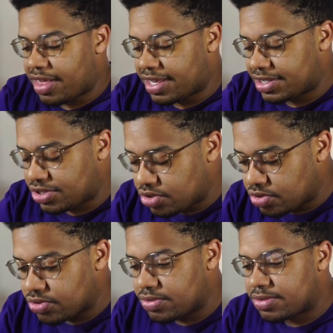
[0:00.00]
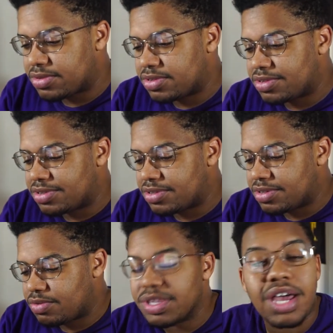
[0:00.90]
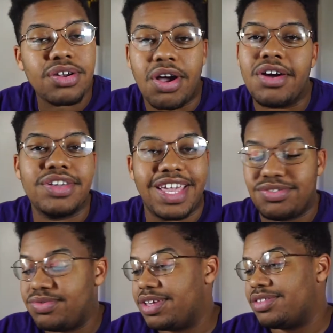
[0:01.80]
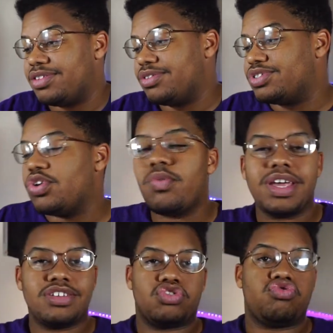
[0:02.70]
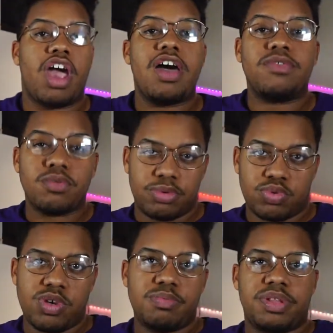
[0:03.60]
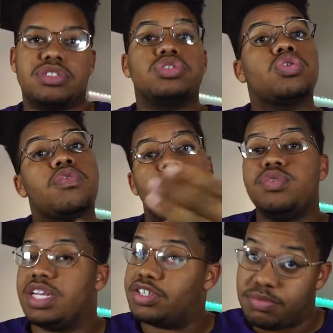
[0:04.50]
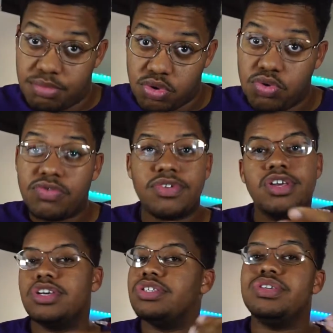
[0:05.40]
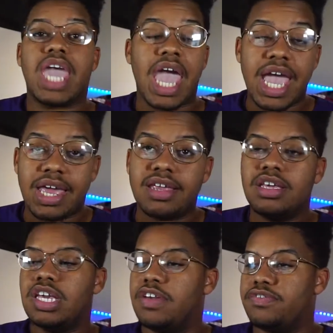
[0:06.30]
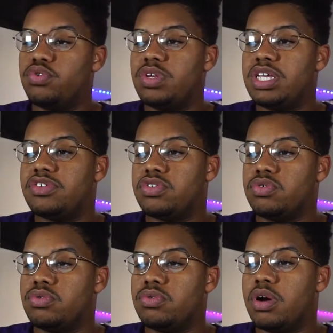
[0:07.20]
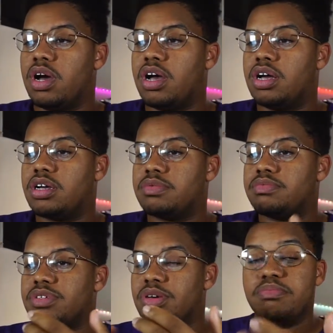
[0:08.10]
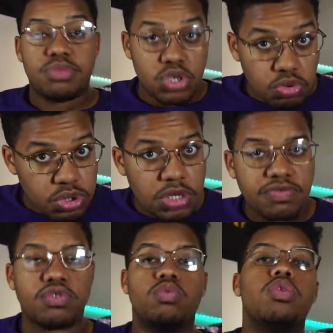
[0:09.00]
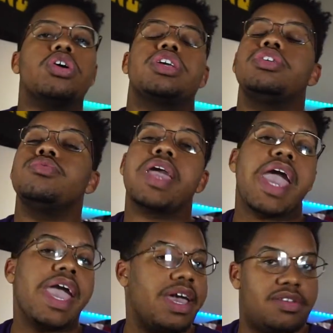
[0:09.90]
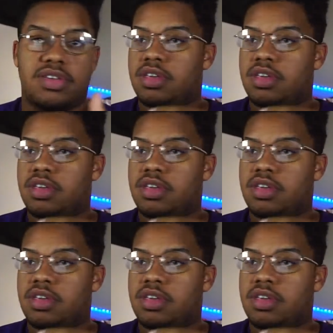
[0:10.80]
you without a car you can't do nothing. There's no way to travel between places. So if you needed to move, you can't. If you need to commute for work, you can't.